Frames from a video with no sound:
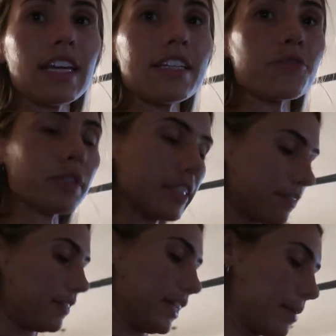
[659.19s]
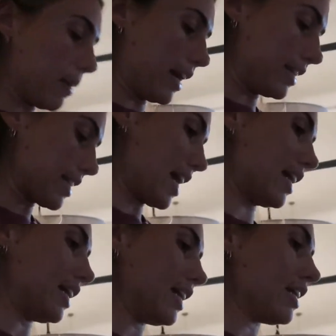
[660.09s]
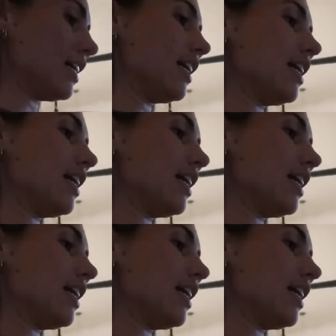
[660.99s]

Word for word: it's really feeding my anxiety